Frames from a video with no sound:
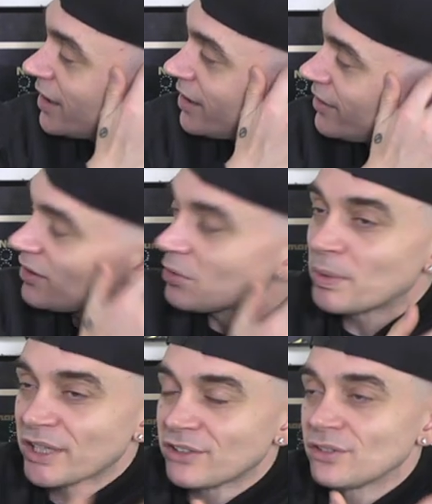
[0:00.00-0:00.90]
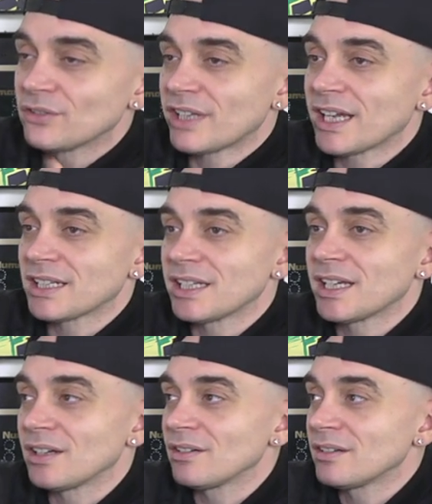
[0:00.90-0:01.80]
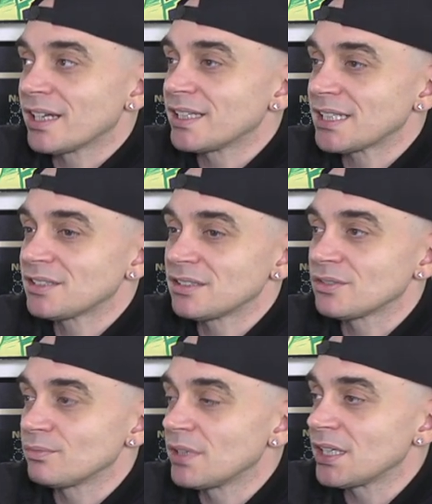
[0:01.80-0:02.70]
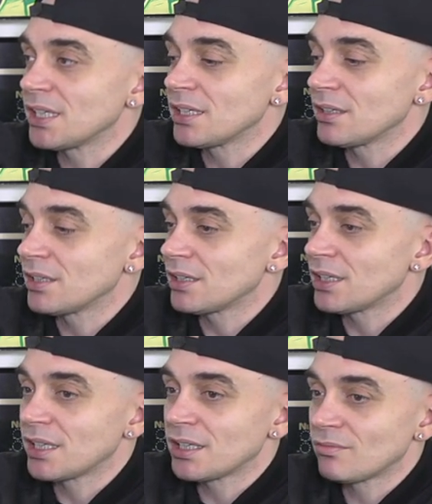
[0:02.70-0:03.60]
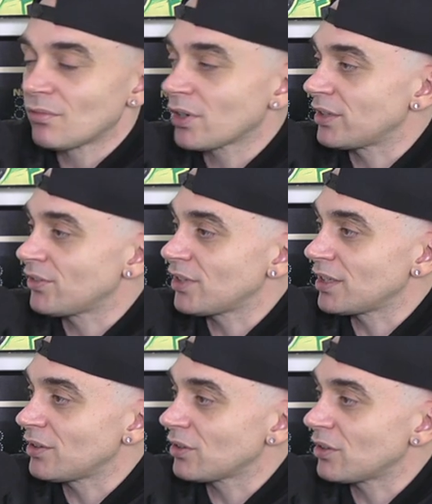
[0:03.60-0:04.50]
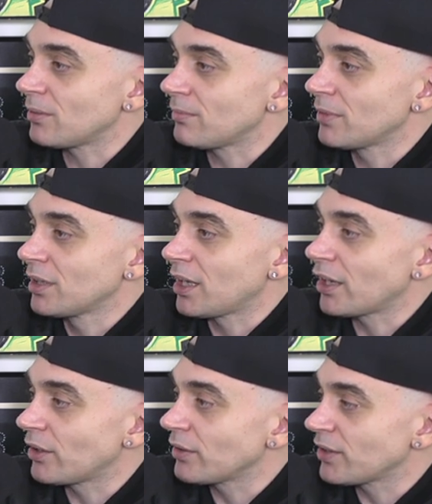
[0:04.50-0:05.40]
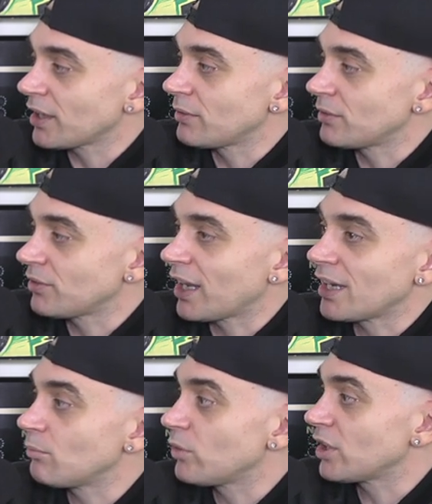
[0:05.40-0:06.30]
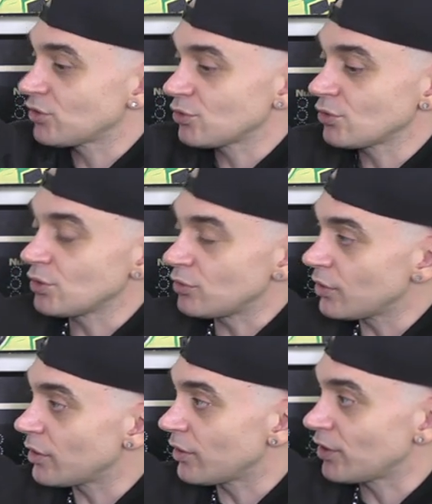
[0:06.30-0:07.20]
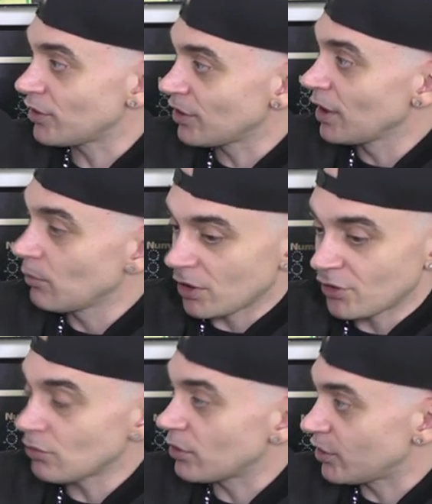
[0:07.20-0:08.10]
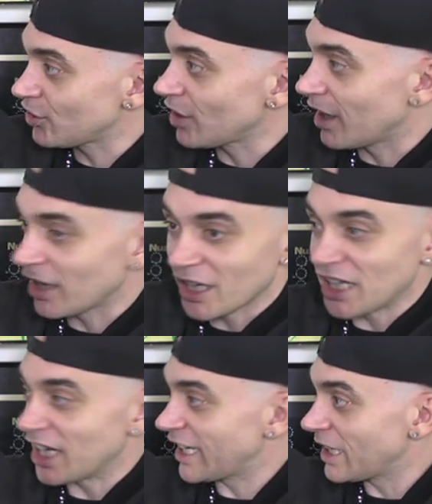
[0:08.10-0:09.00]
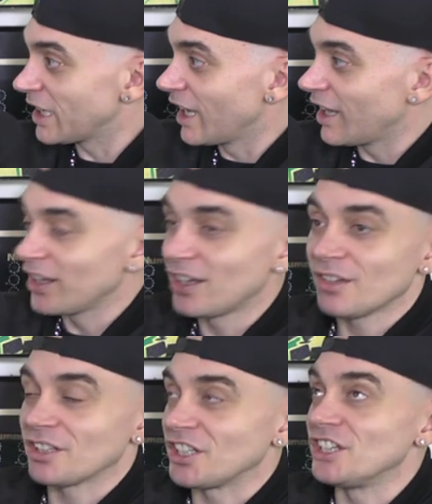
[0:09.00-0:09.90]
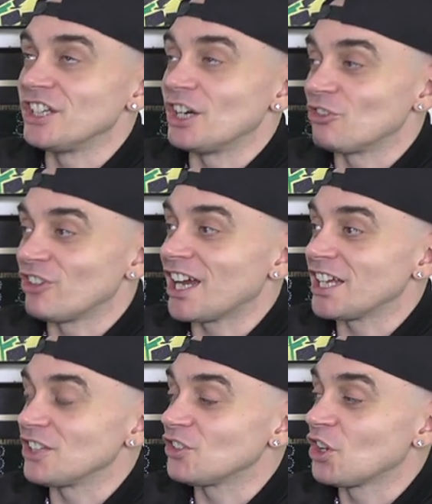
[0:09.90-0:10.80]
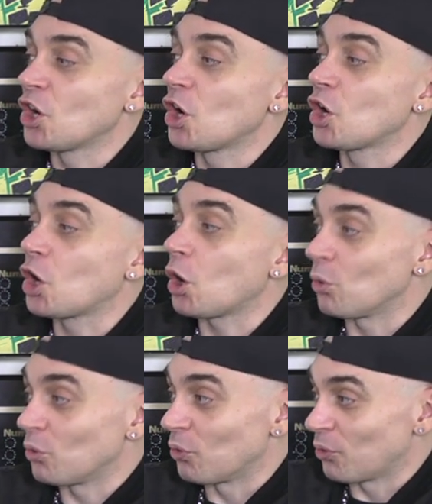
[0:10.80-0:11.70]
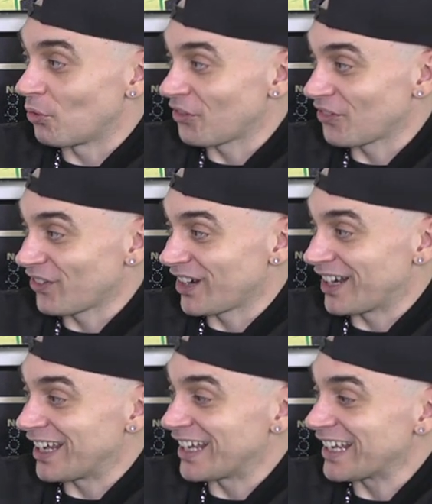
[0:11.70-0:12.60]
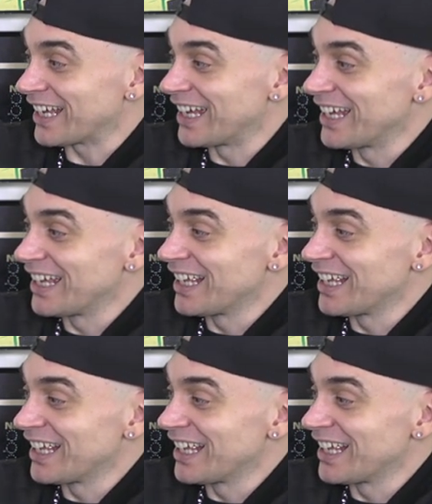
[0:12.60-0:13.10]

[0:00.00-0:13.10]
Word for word: I can still picture your tag now, and that's just me in rockincity.com. I know exactly what it's like. And then when I saw you do it on the, sh- well, I saw it on the shutter in mm. like, I was like, yo, that is cold. Mm. Like, mm.